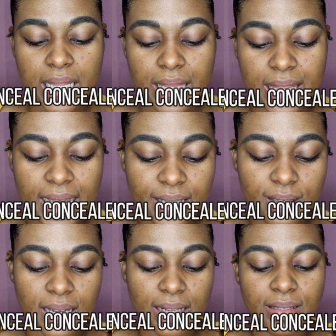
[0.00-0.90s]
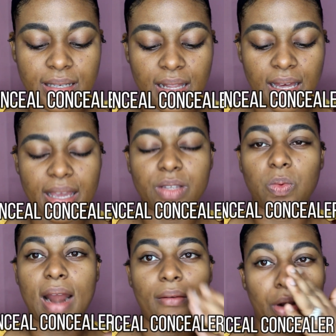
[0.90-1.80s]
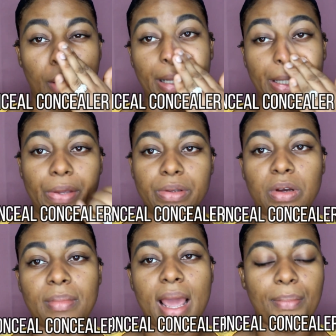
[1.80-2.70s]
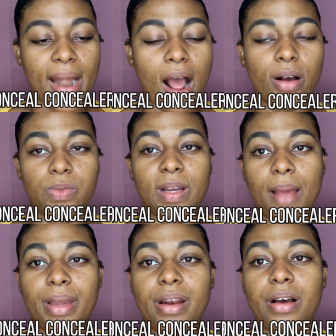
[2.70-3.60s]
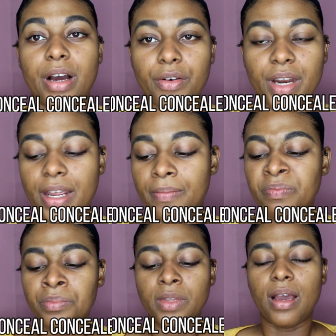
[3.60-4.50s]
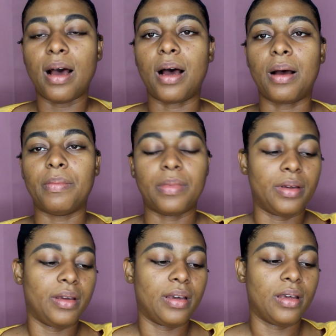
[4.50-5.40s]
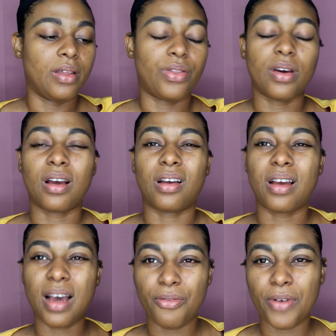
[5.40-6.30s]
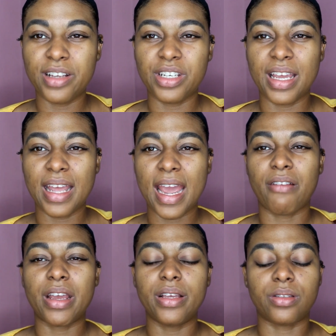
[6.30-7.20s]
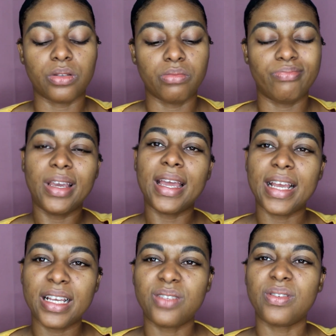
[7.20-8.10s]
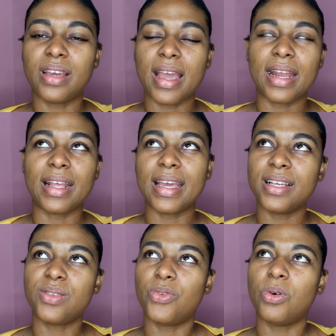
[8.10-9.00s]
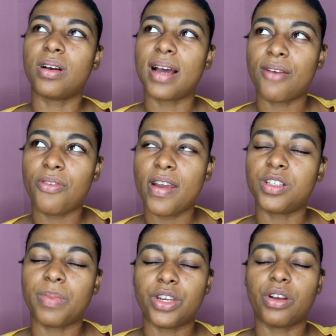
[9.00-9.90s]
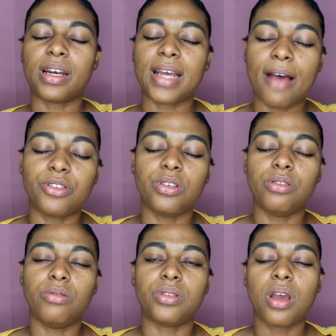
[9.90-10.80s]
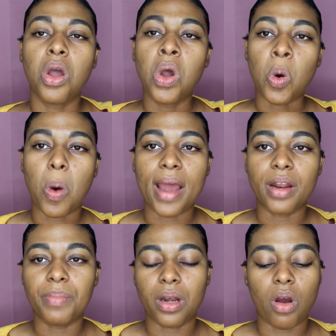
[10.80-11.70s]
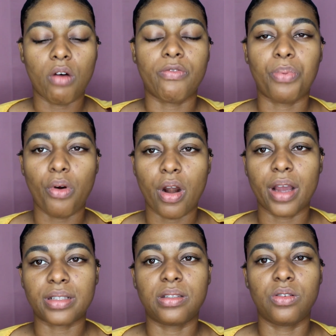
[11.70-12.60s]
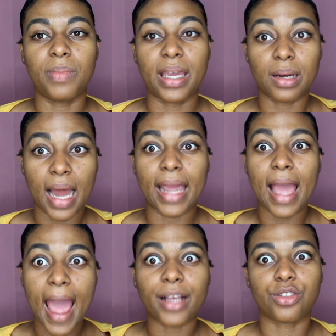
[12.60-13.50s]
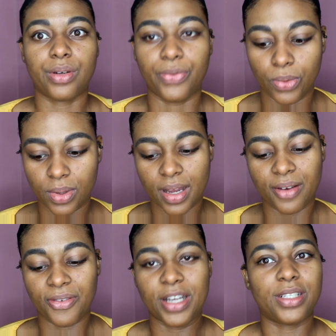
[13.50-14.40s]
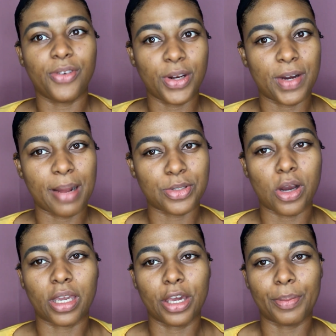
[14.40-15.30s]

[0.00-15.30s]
this concealer is what I would normally use on my brows when I'm in a hurry. The coverage in here it is full coverage, but you're gonna have to use quite a bit of product to make it like extra full coverage, if you know what I'm talking